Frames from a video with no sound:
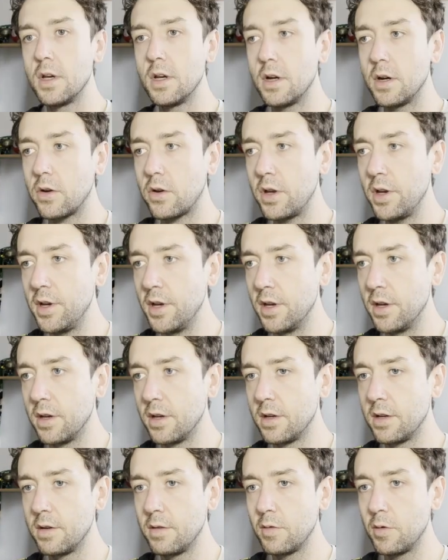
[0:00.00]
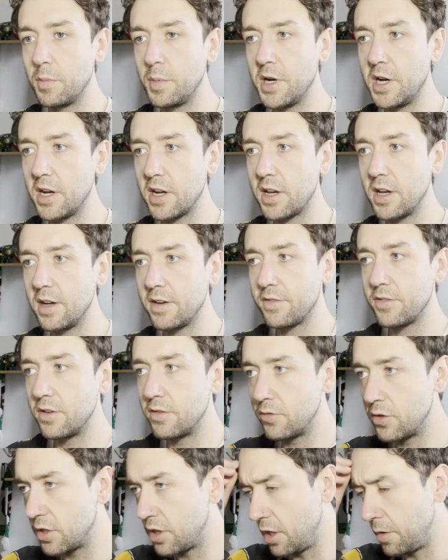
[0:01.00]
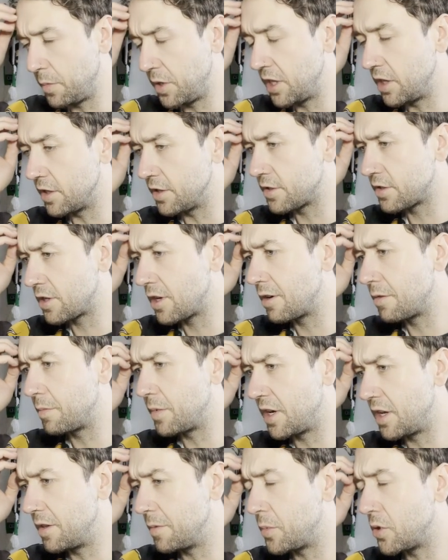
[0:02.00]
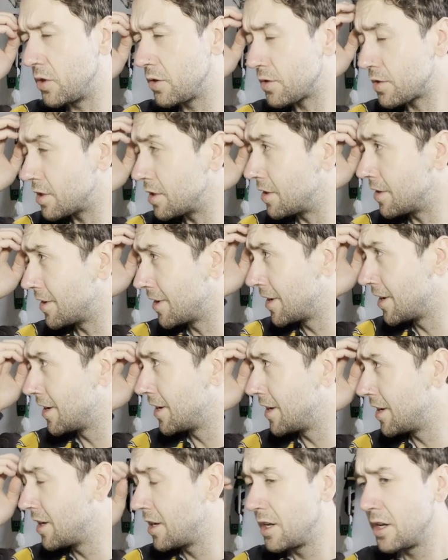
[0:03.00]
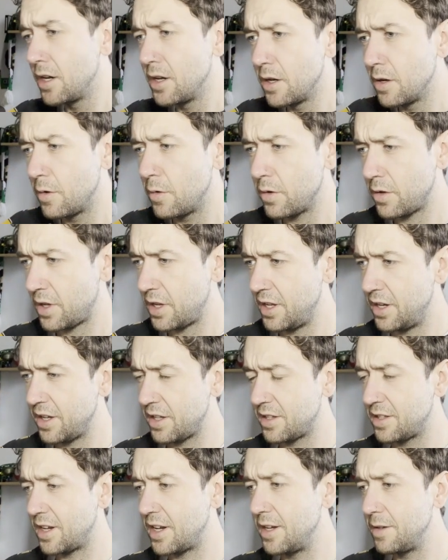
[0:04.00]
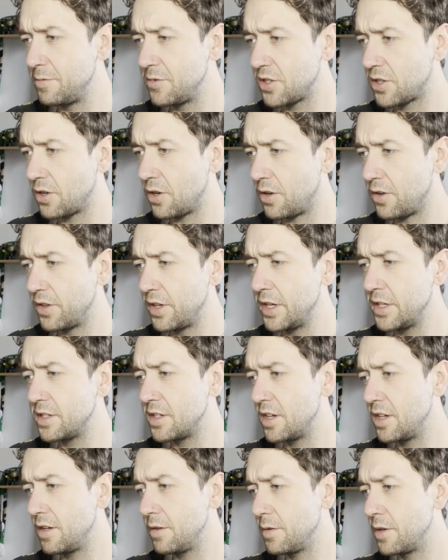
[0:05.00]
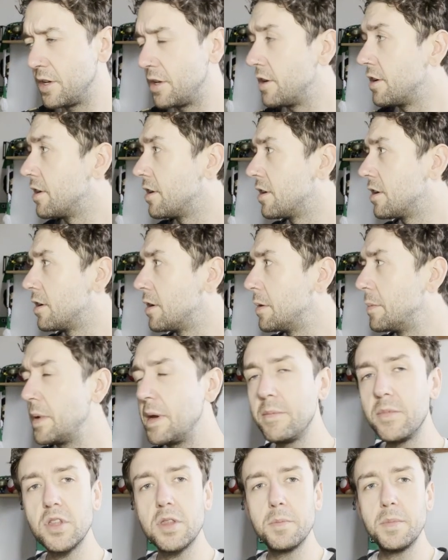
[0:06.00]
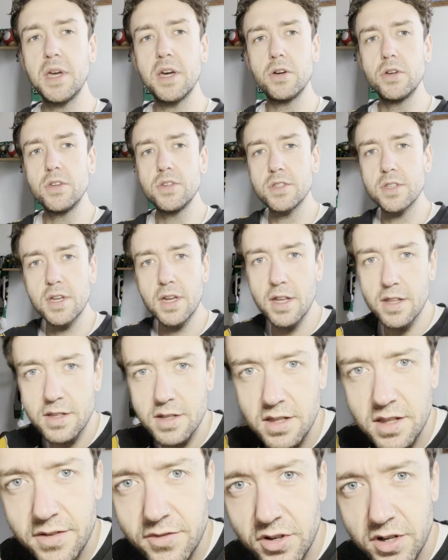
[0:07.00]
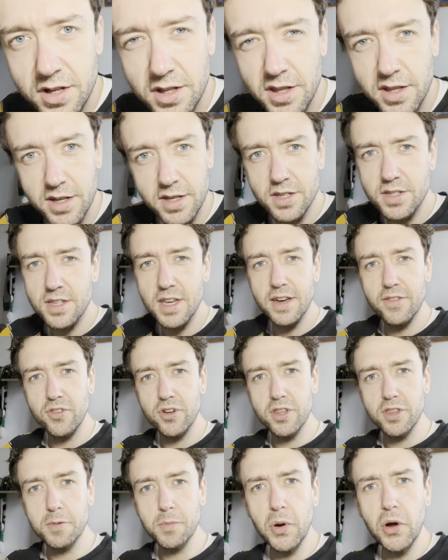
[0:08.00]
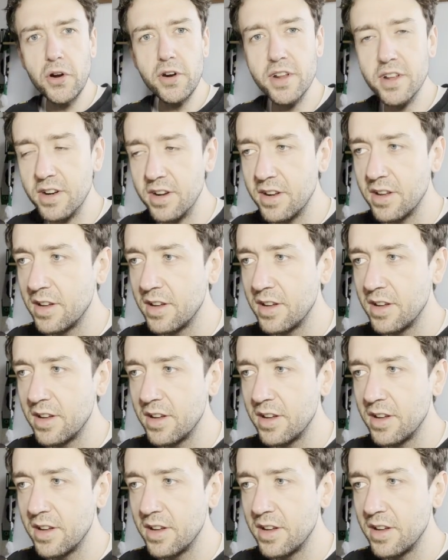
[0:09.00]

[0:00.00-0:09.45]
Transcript: Okay, we're back after rudely being disturbed by the postie. What kind of time do you call this anyway? Remember the mail used to get delivered at like 7 in the morning?